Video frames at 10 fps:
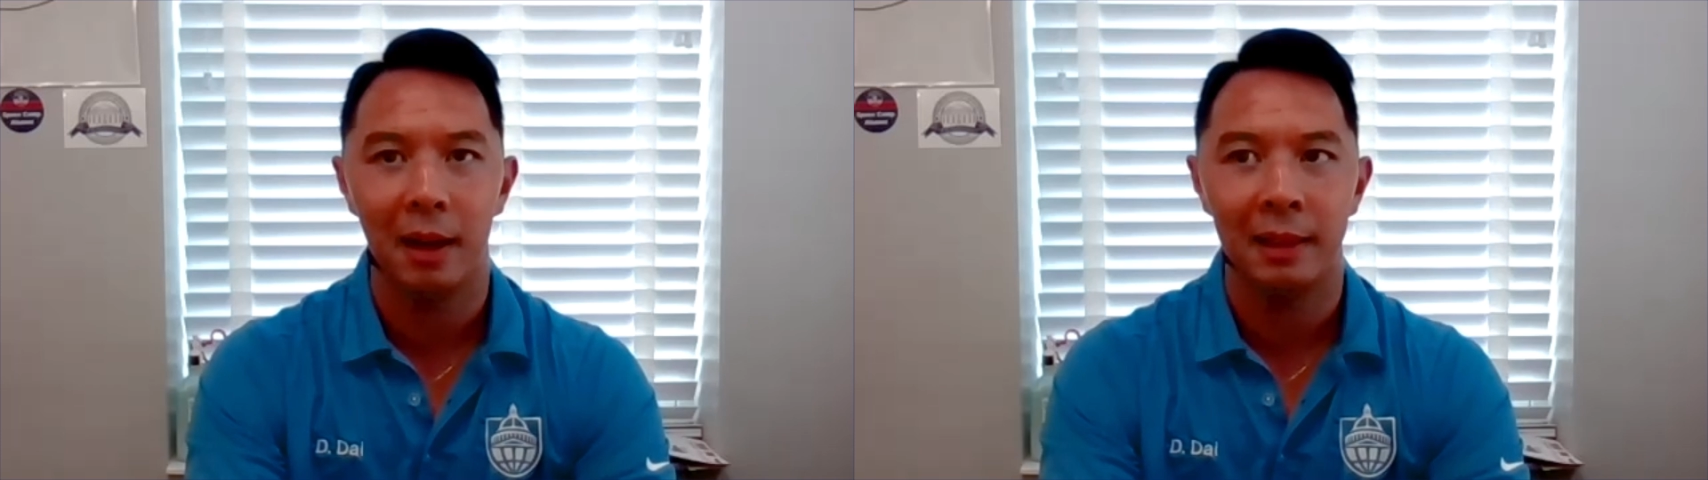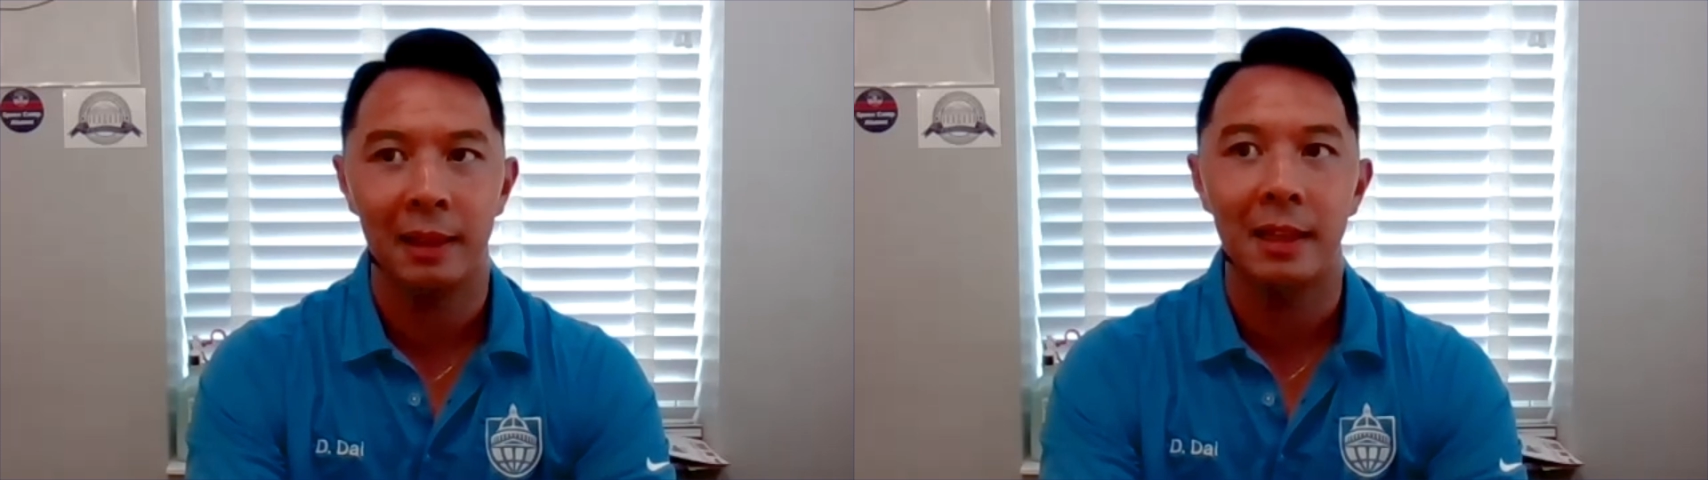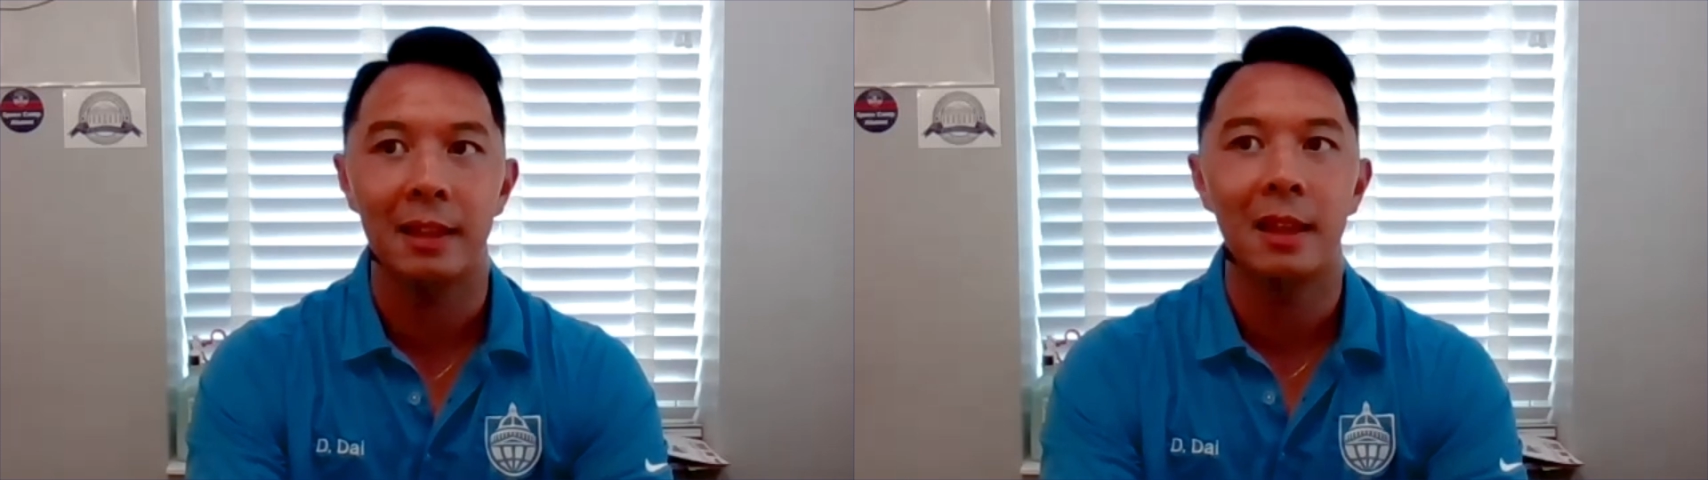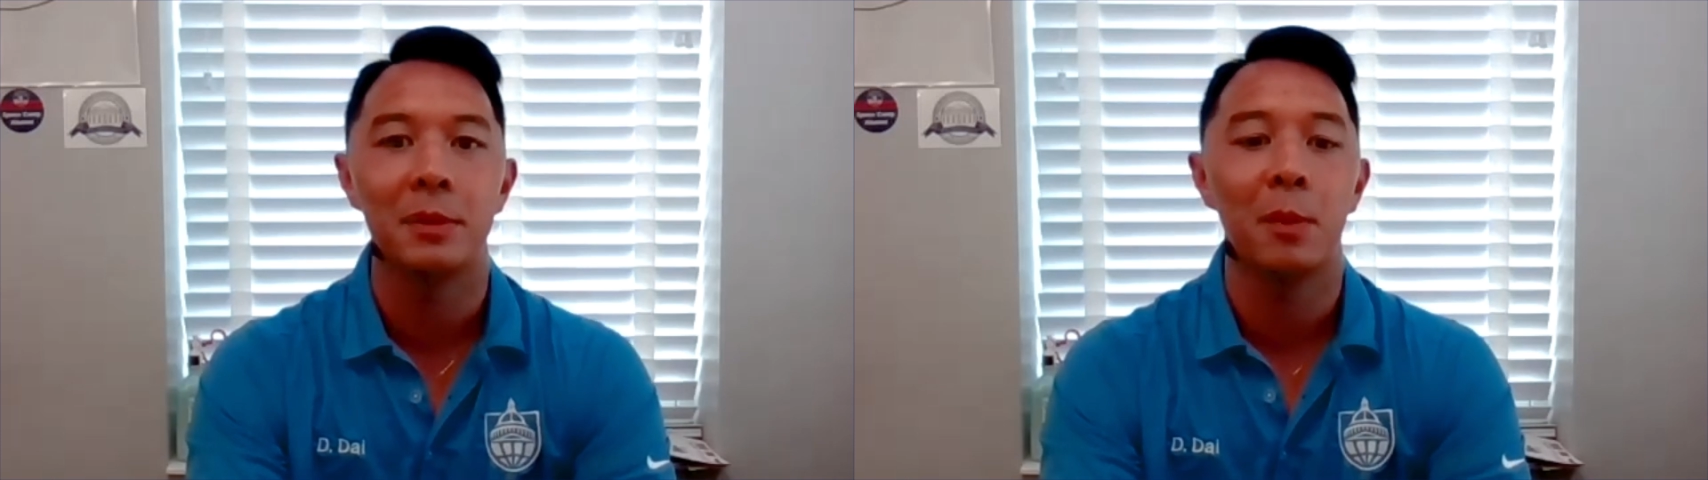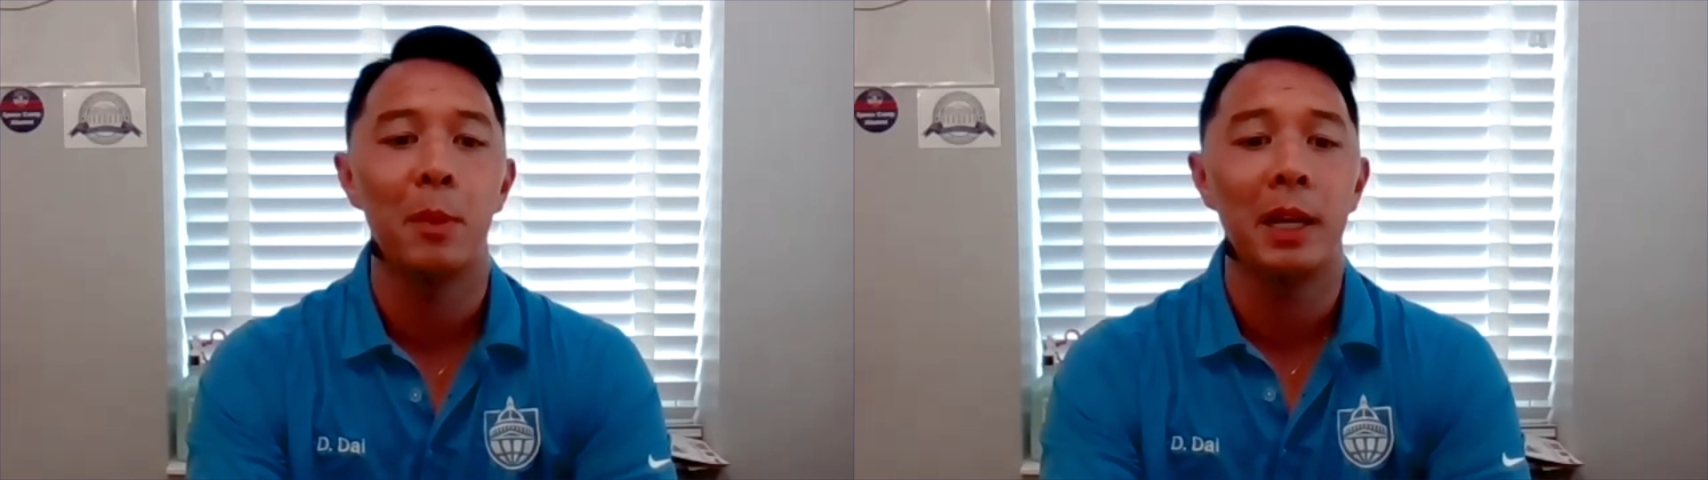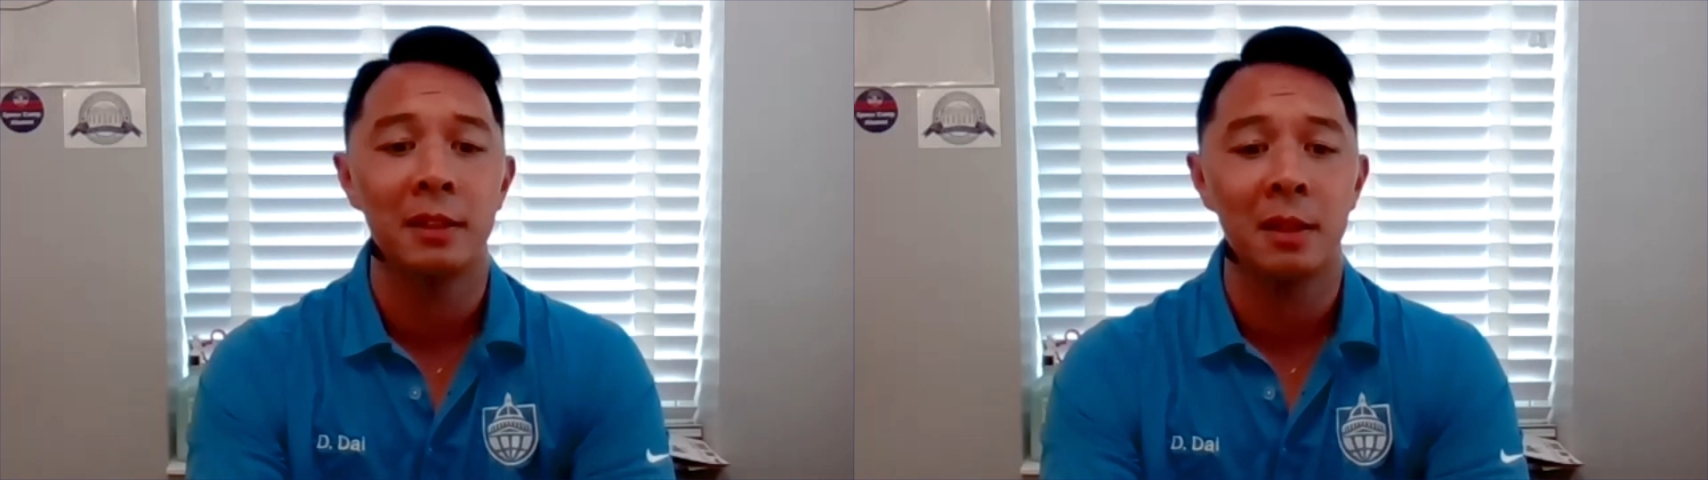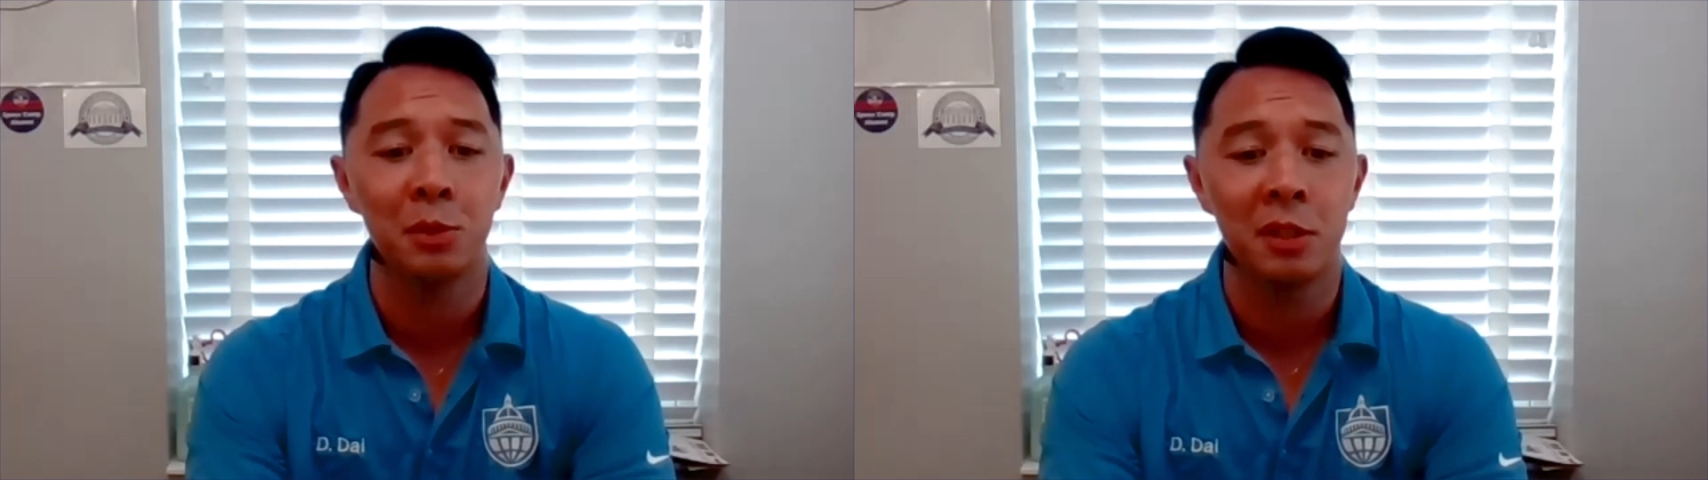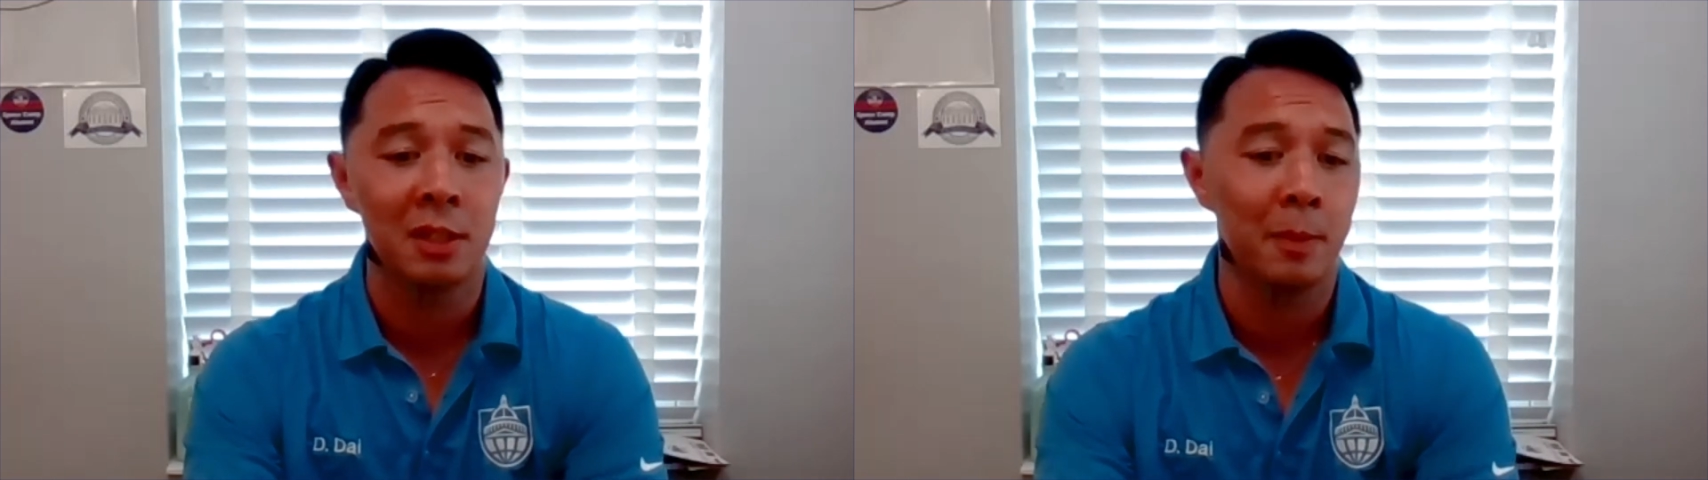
lead them to make assumptions